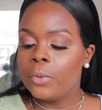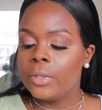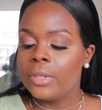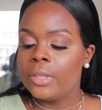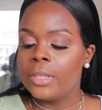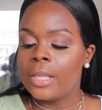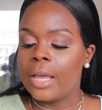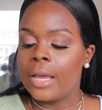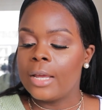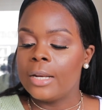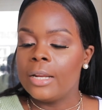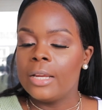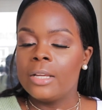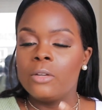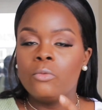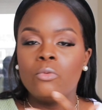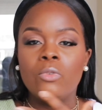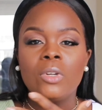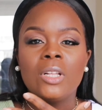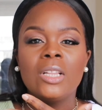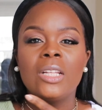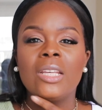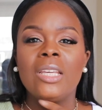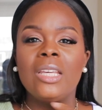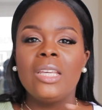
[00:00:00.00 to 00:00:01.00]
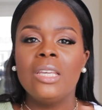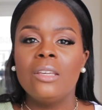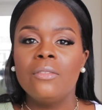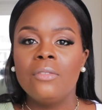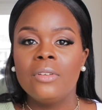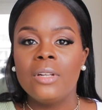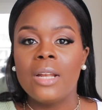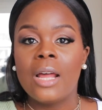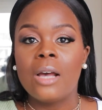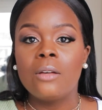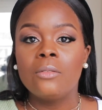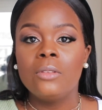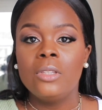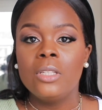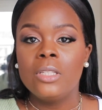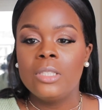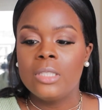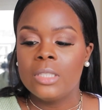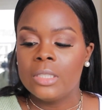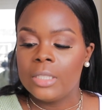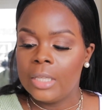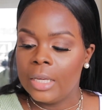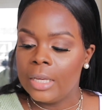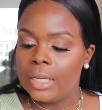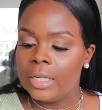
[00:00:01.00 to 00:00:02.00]
with that and really even out the
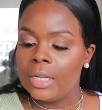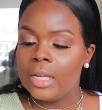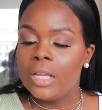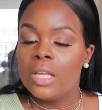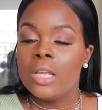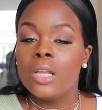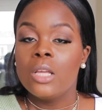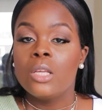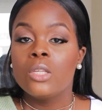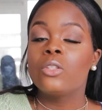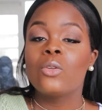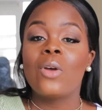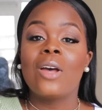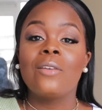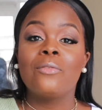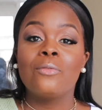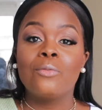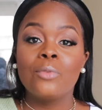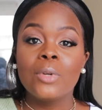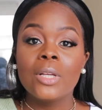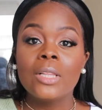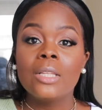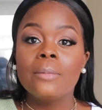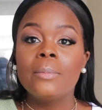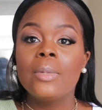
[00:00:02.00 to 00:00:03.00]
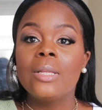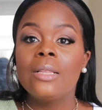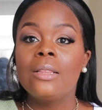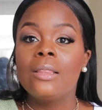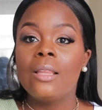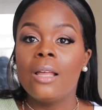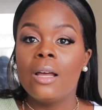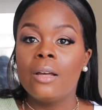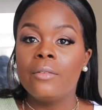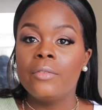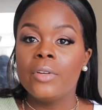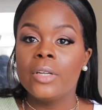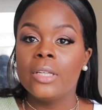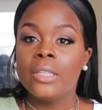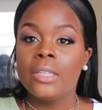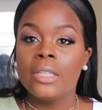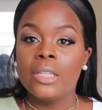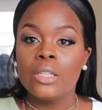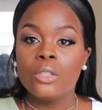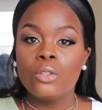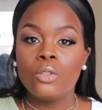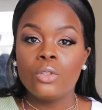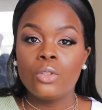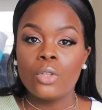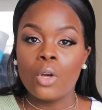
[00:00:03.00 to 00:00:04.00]
skin. So I've really been loving
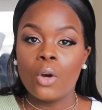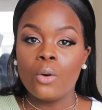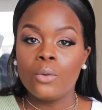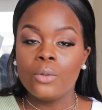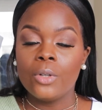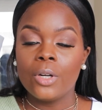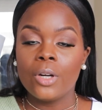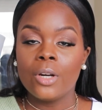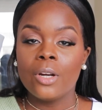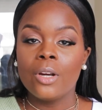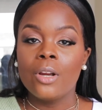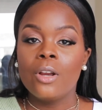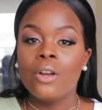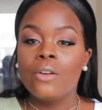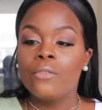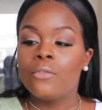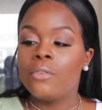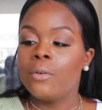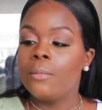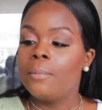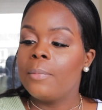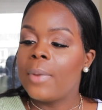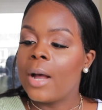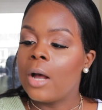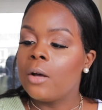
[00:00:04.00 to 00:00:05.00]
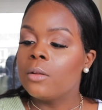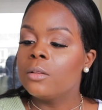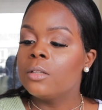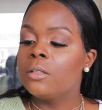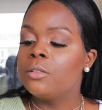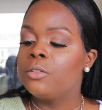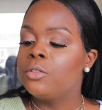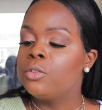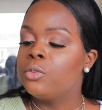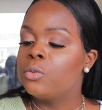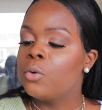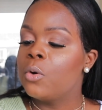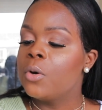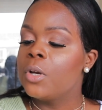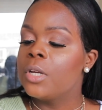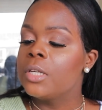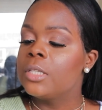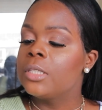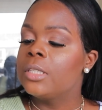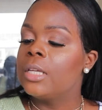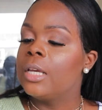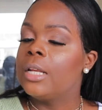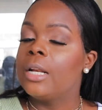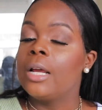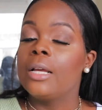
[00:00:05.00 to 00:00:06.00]
this toner from Paulas
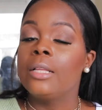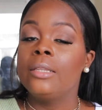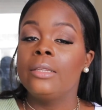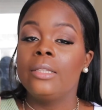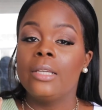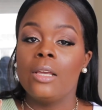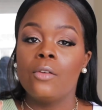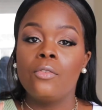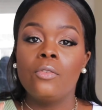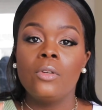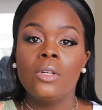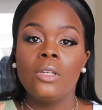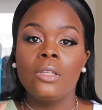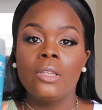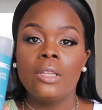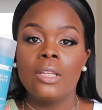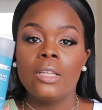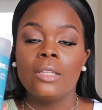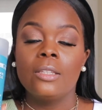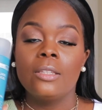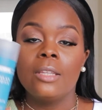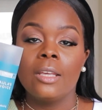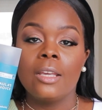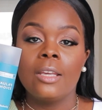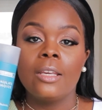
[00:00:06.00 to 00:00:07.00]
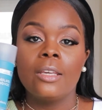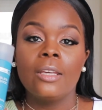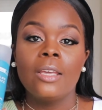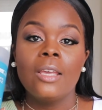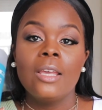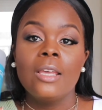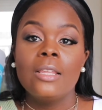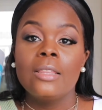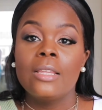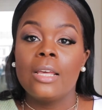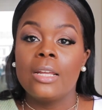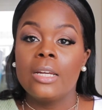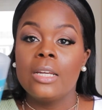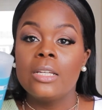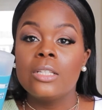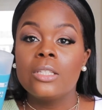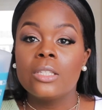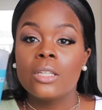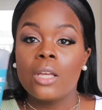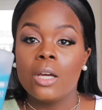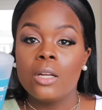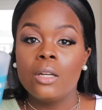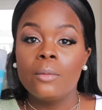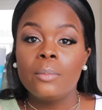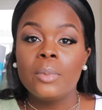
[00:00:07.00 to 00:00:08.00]
Choice, and I definitely think that
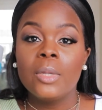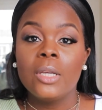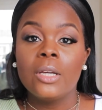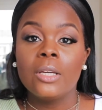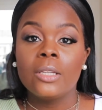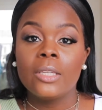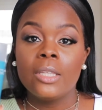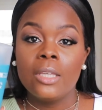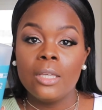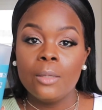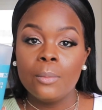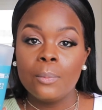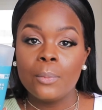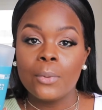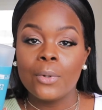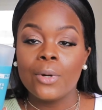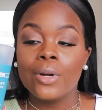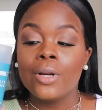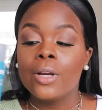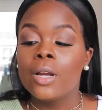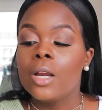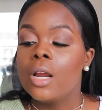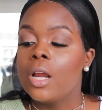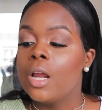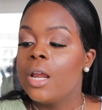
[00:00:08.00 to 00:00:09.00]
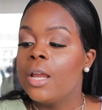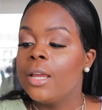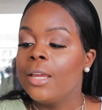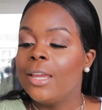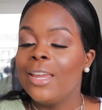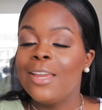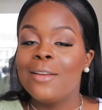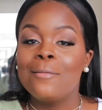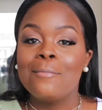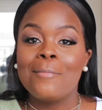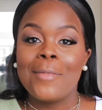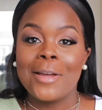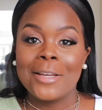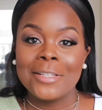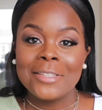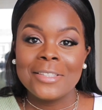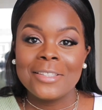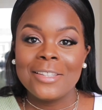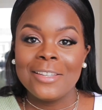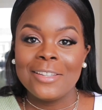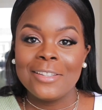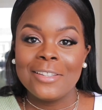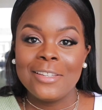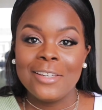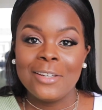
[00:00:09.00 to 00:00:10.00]
it's going to be a keeper in my
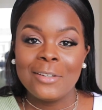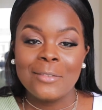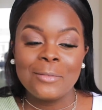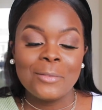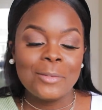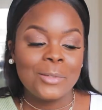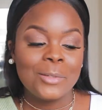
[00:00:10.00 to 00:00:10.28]
skincare